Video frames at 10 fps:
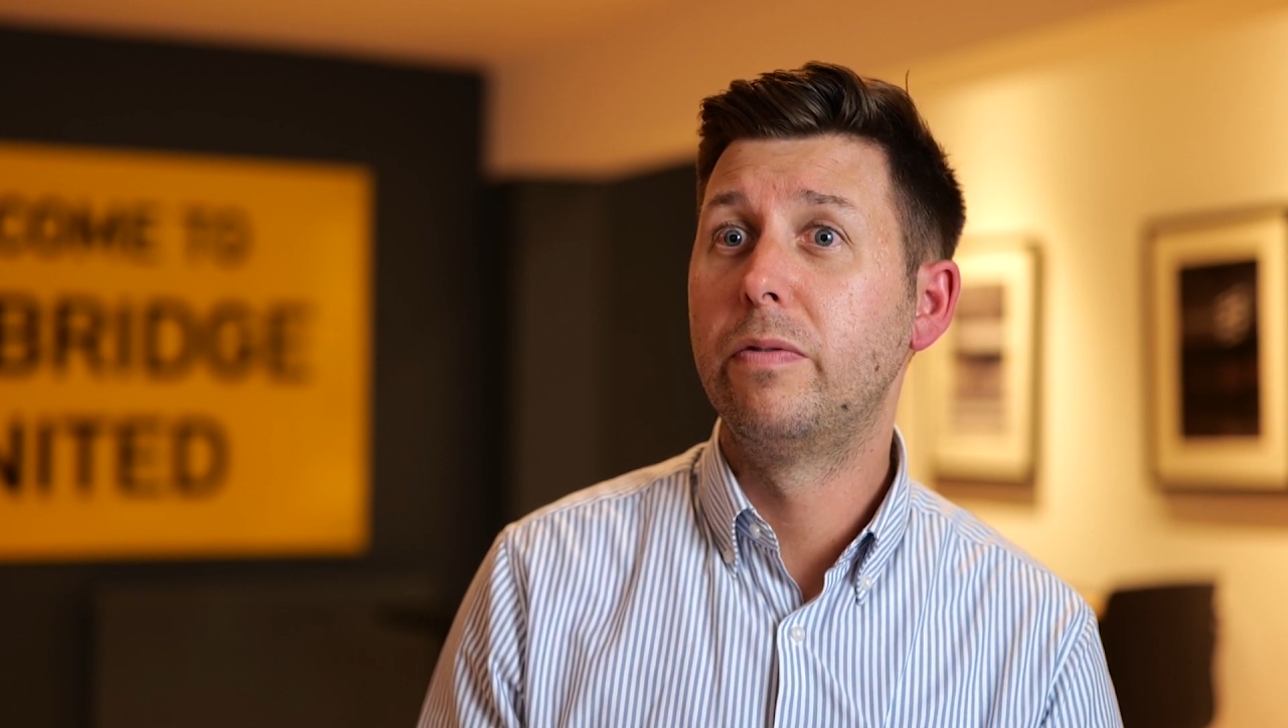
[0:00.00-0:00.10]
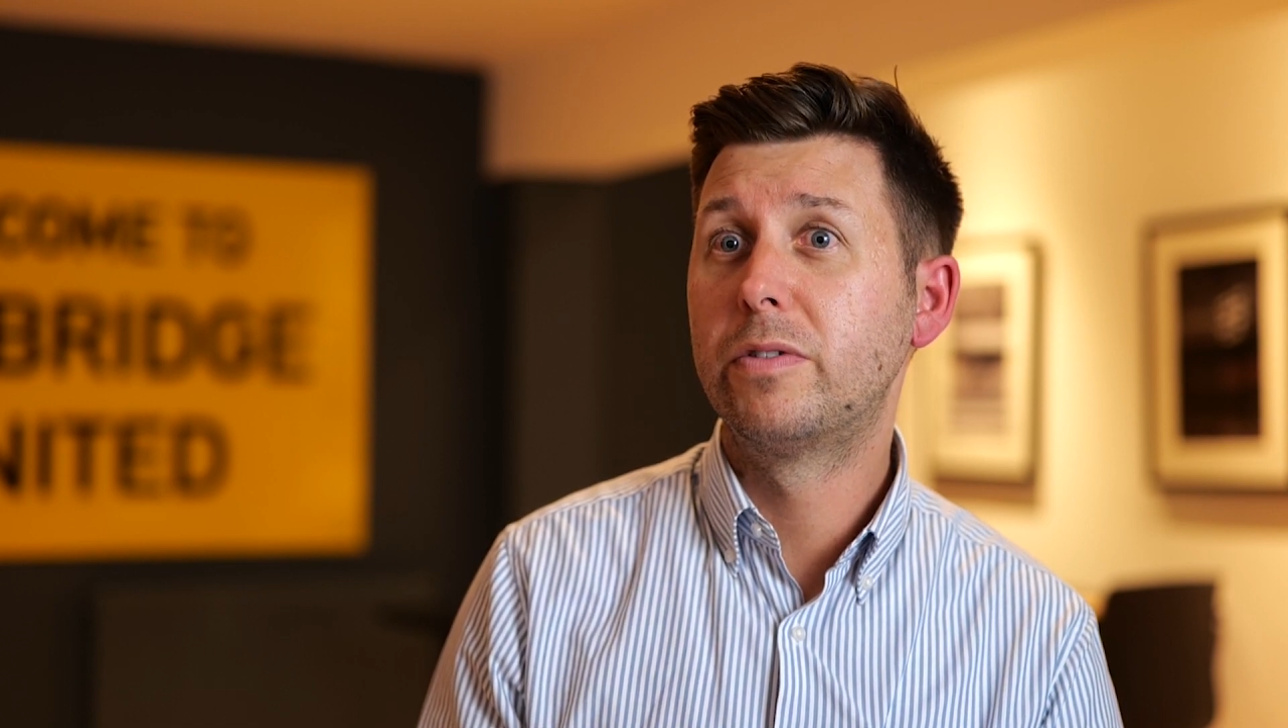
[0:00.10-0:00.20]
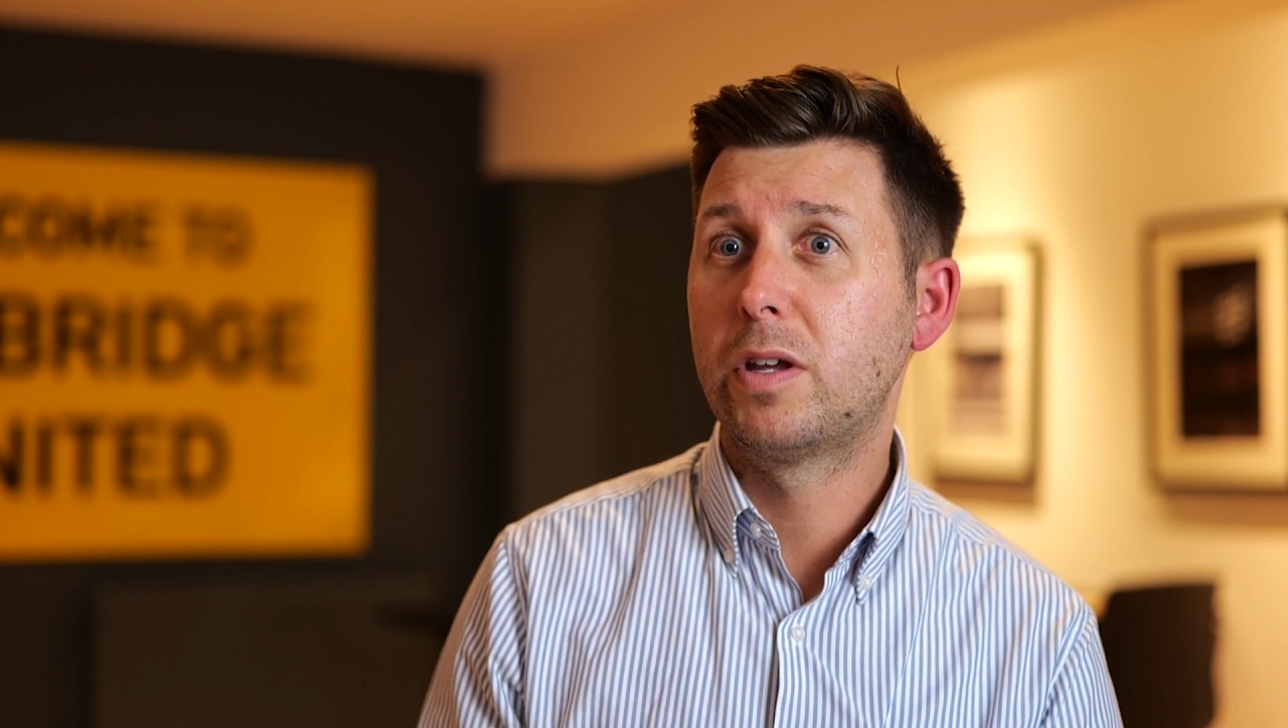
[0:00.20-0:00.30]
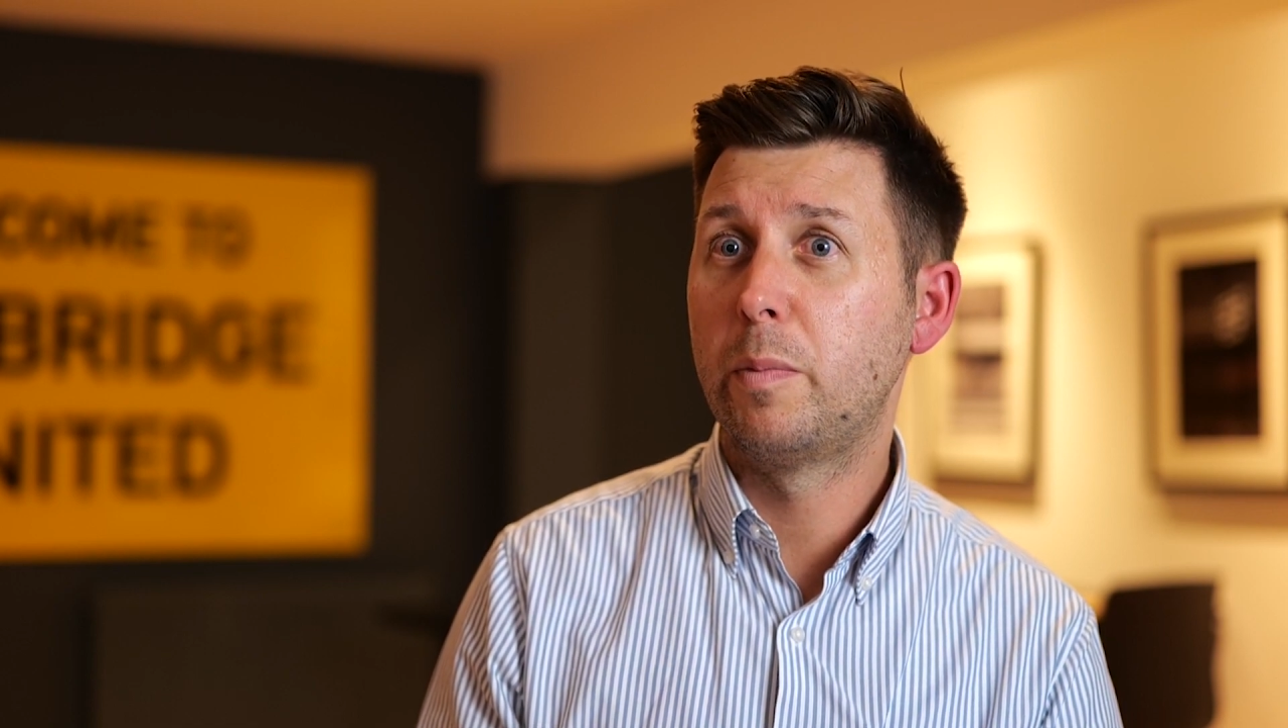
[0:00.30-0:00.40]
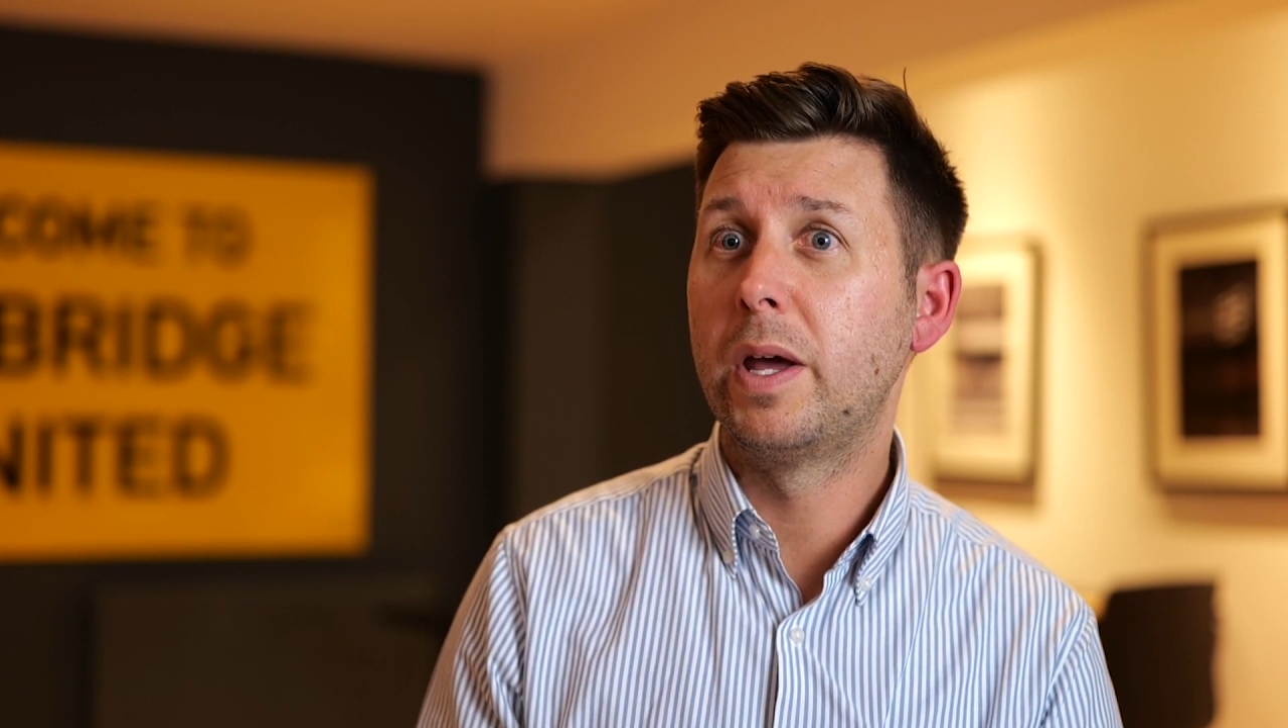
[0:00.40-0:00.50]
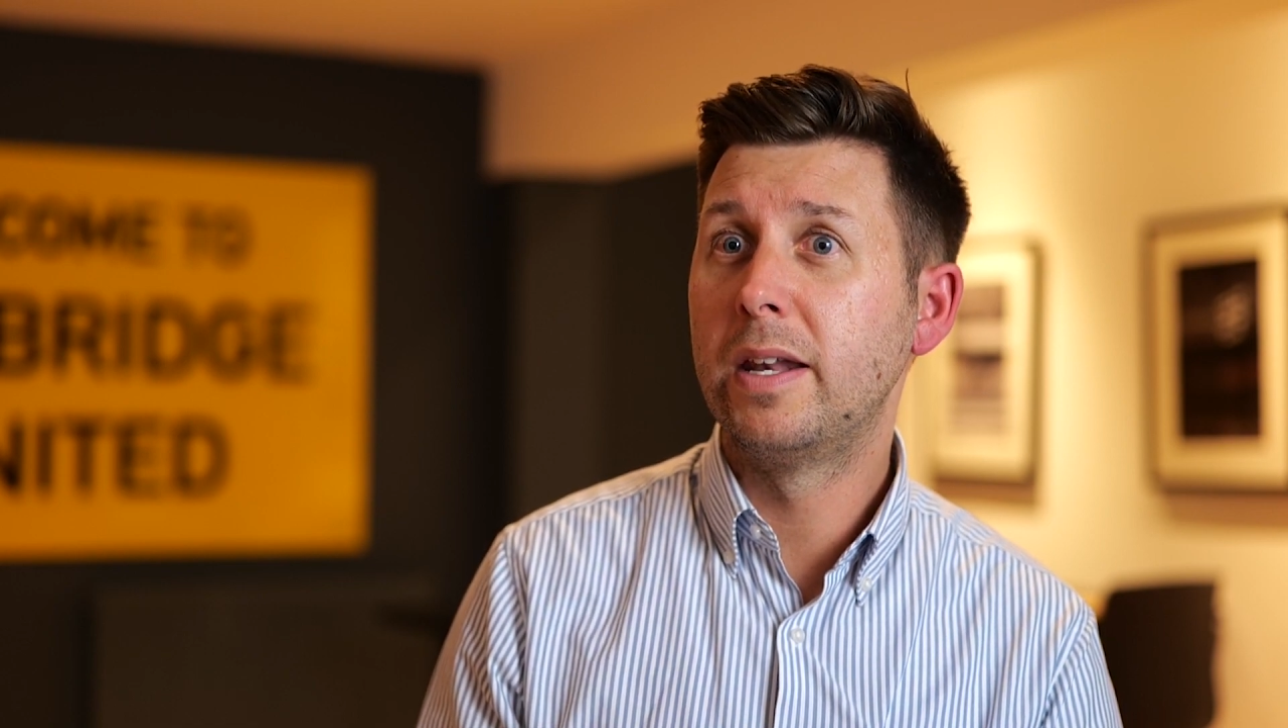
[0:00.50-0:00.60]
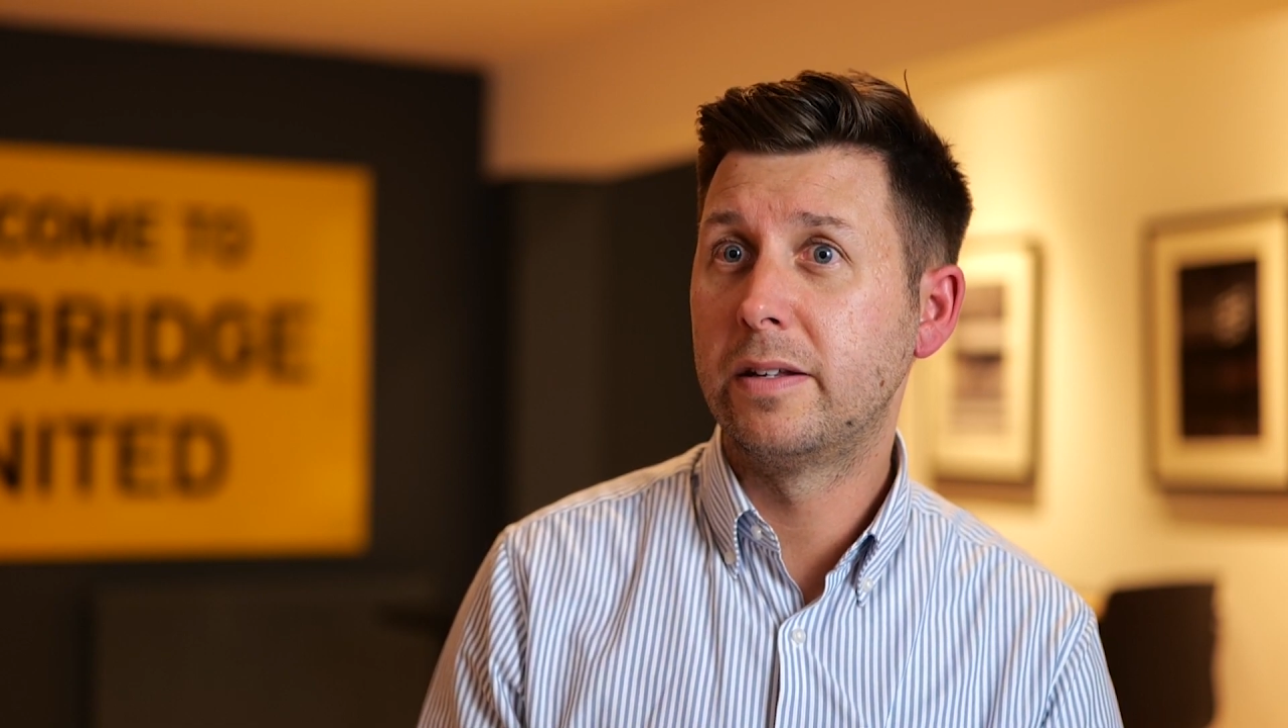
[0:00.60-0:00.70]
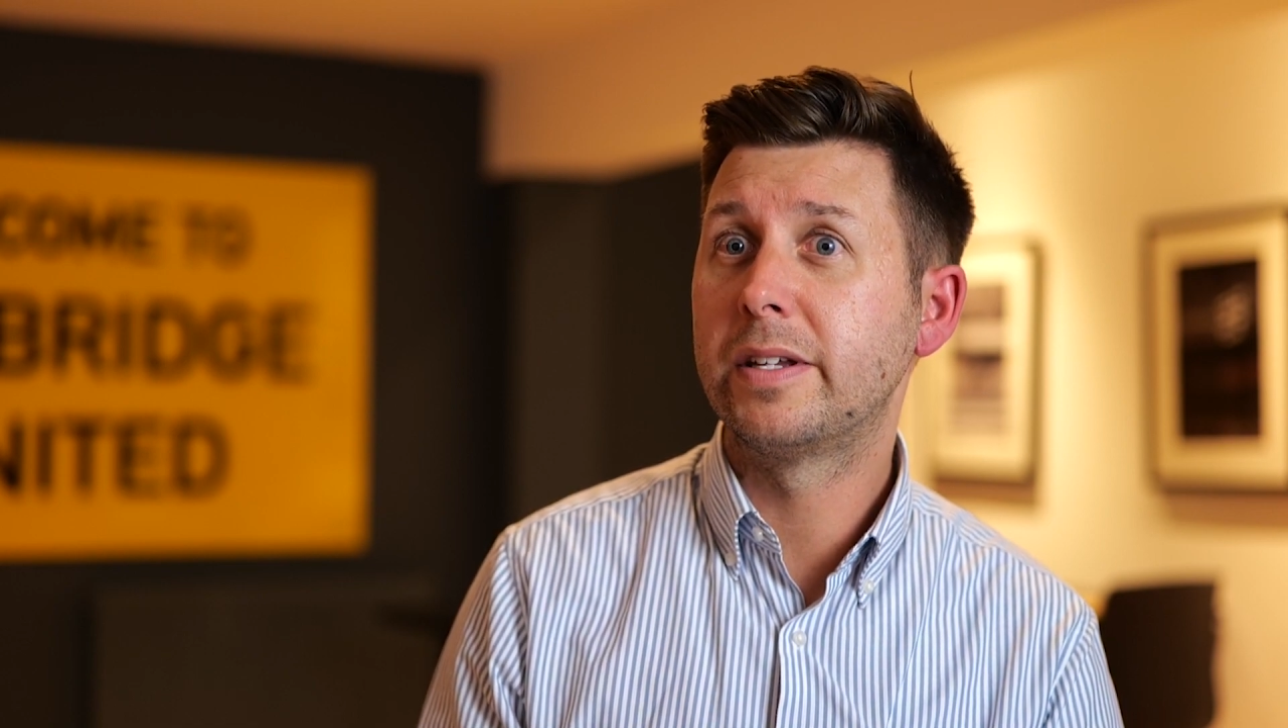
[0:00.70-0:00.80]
It's going to be an end of